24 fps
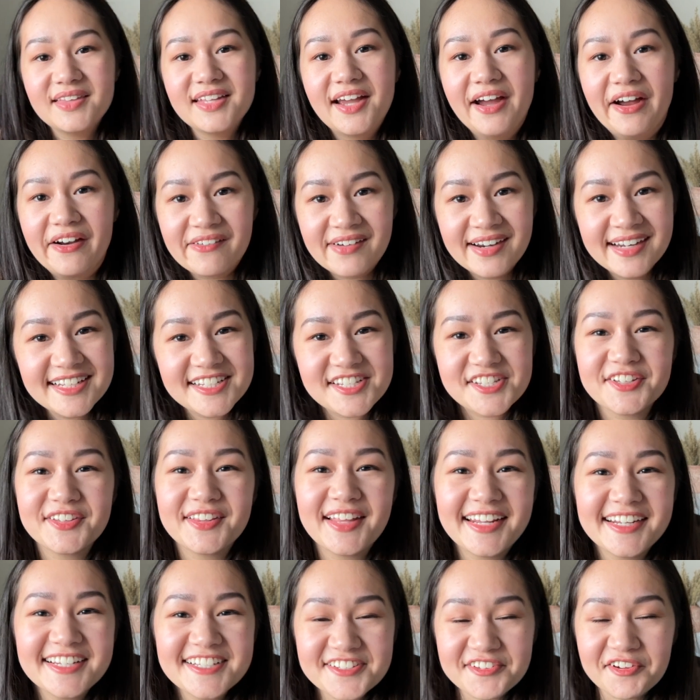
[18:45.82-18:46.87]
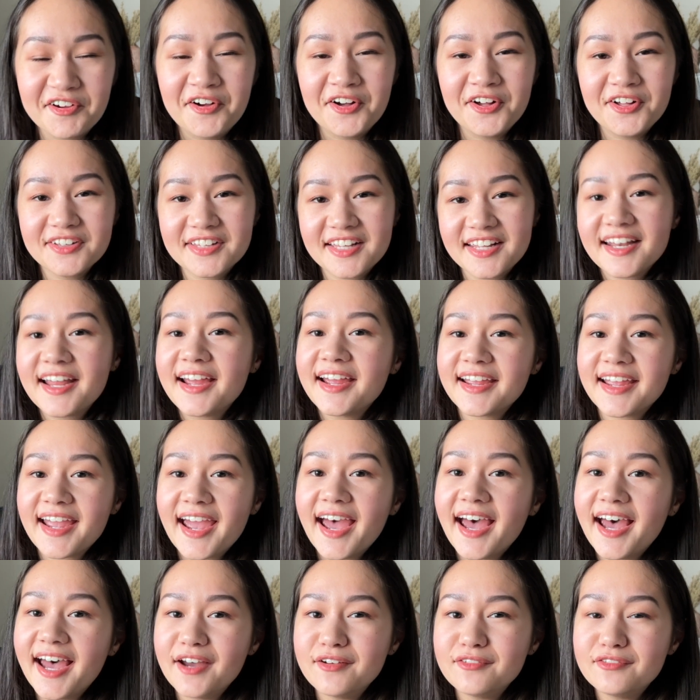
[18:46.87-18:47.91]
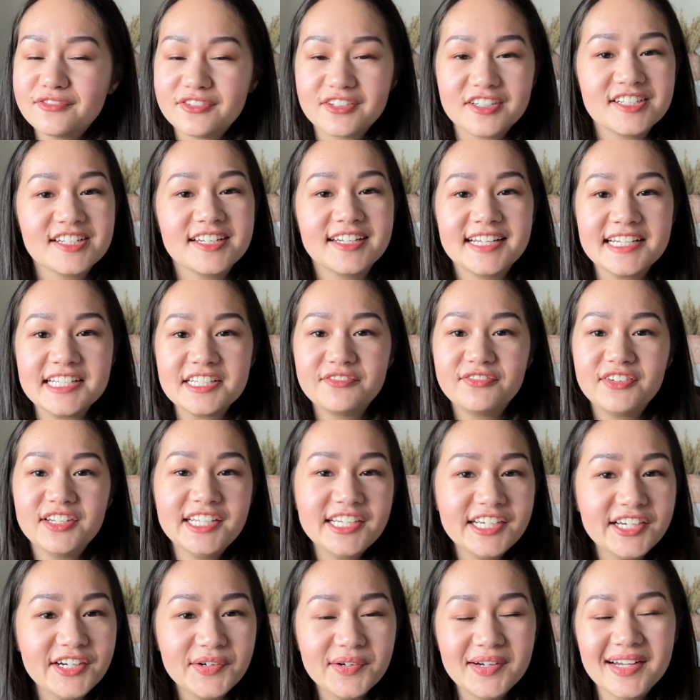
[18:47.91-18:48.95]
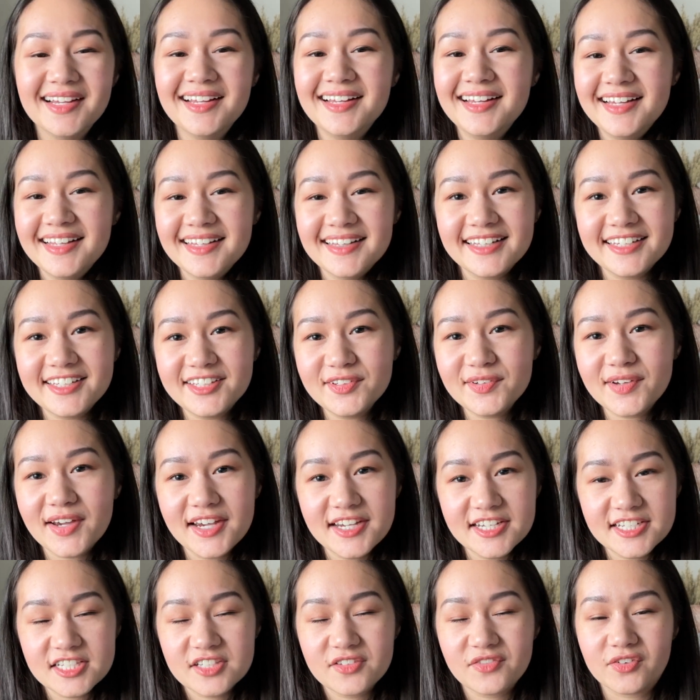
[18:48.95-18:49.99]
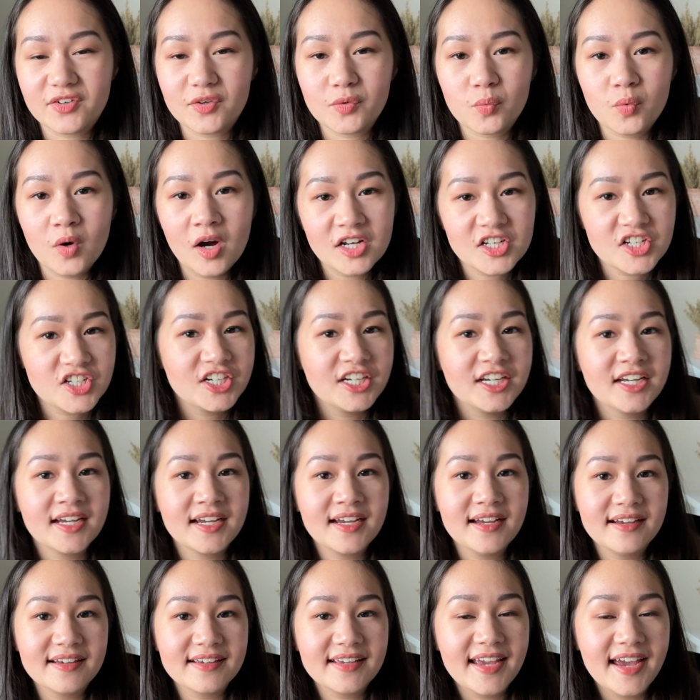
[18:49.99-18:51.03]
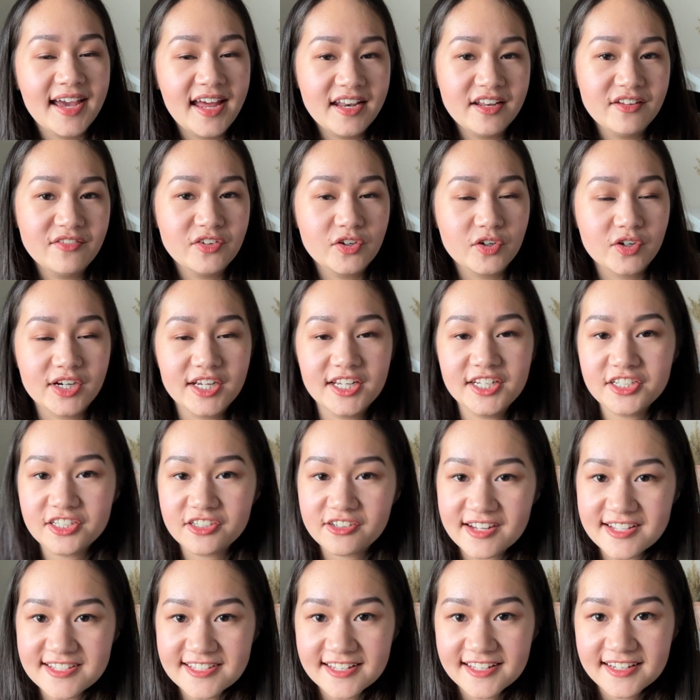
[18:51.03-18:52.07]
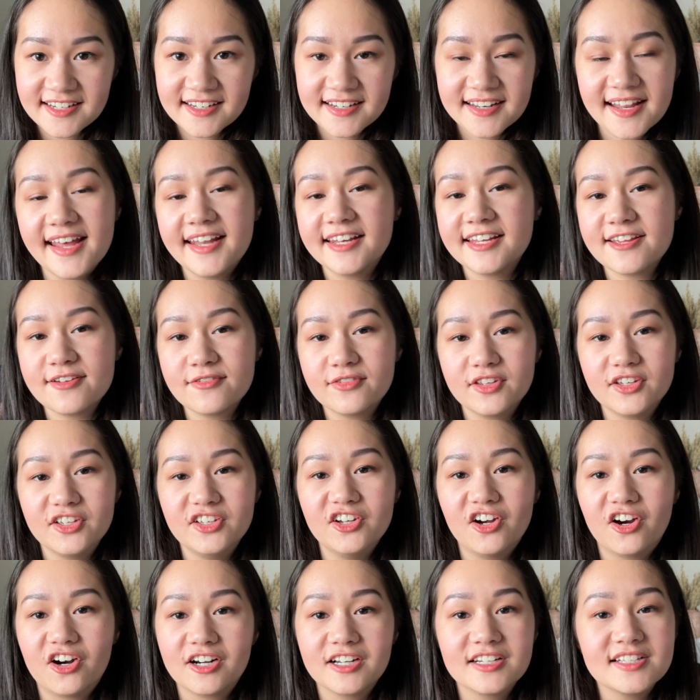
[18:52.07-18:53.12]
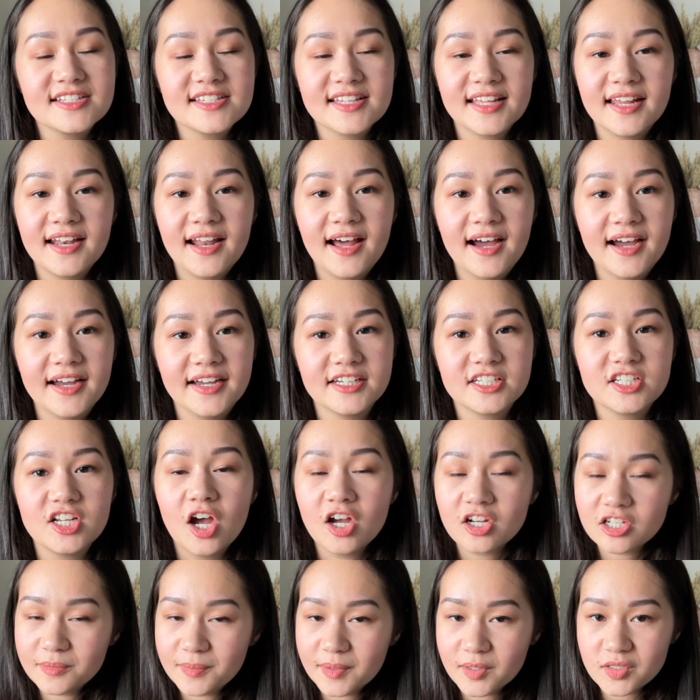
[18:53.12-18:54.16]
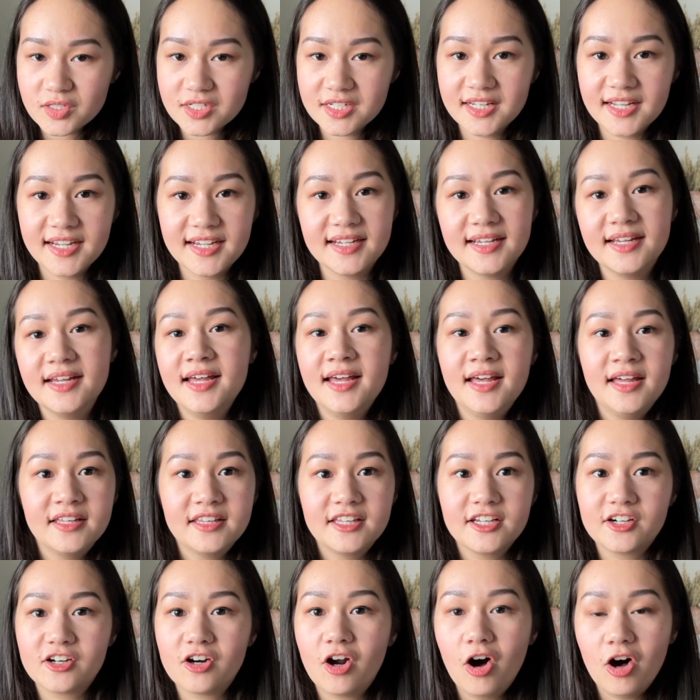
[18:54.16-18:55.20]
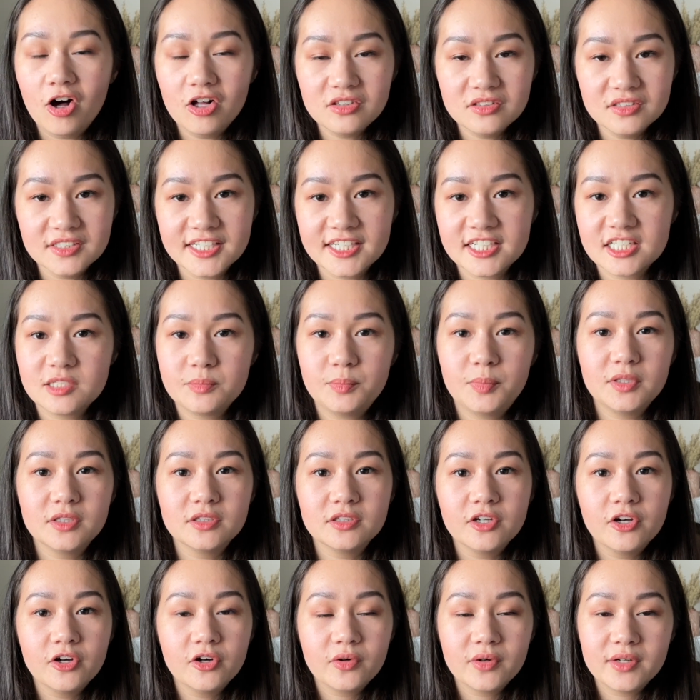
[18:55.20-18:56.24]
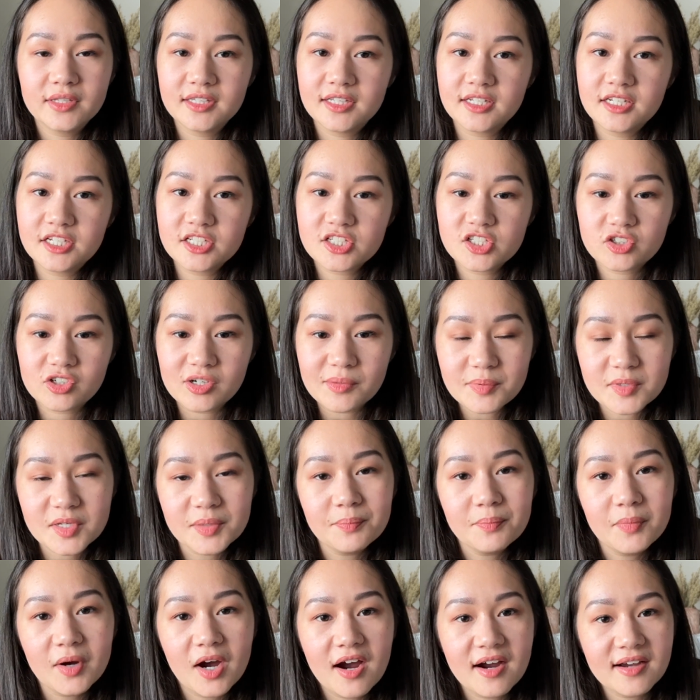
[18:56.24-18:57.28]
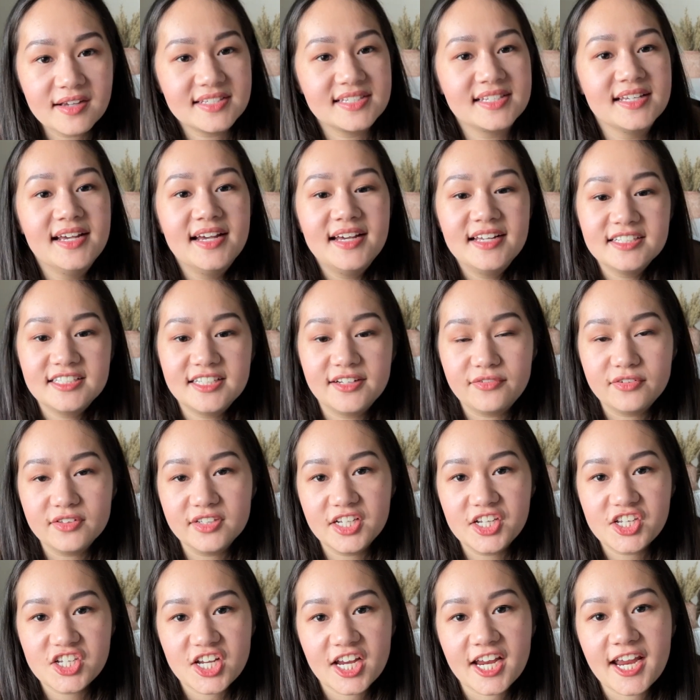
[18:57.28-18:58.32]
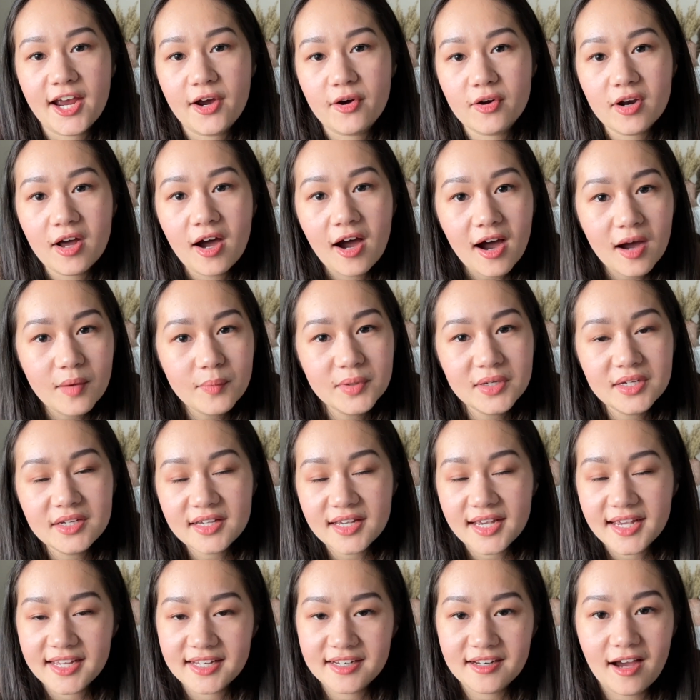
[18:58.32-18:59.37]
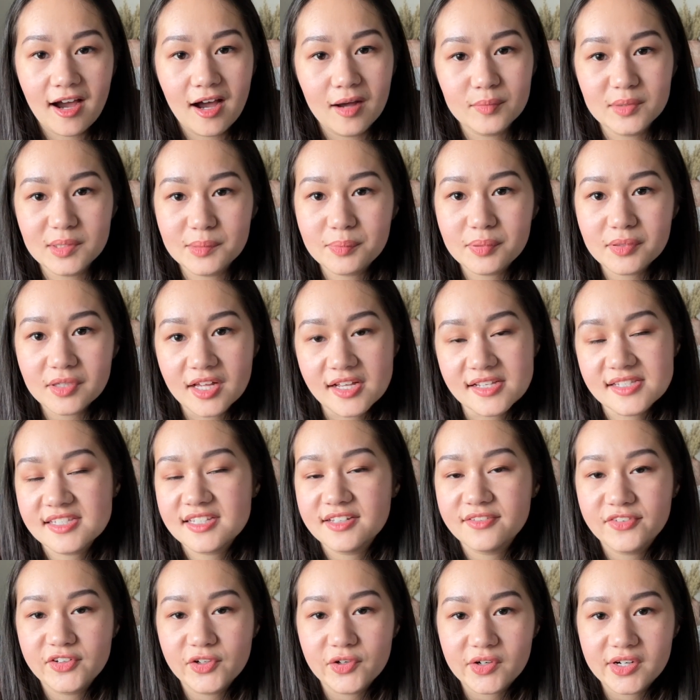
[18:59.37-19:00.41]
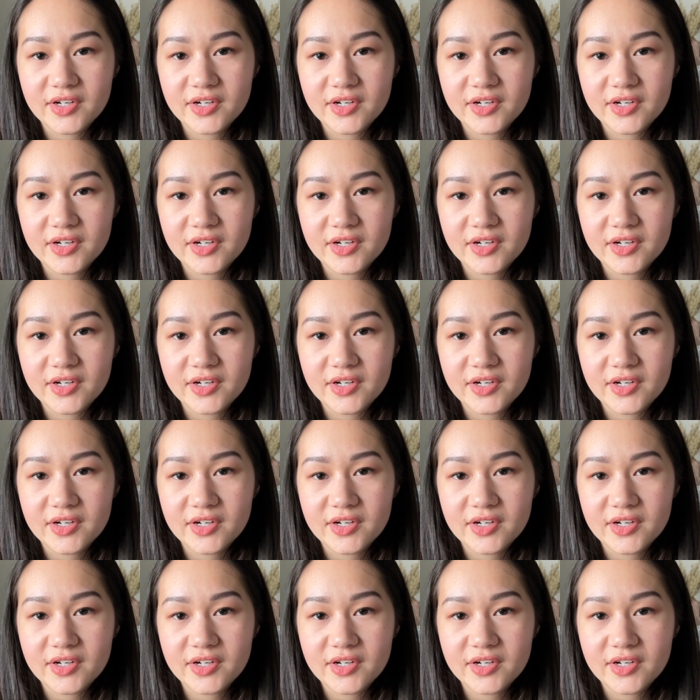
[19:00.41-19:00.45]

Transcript: All right, so that is all that I have for today's video. Thank you guys for watching. Again, if you're interested in any of the yarns that I talked about today, they are all linked below in the description box. Definitely check out Hobbii and Hobbii Plus if you're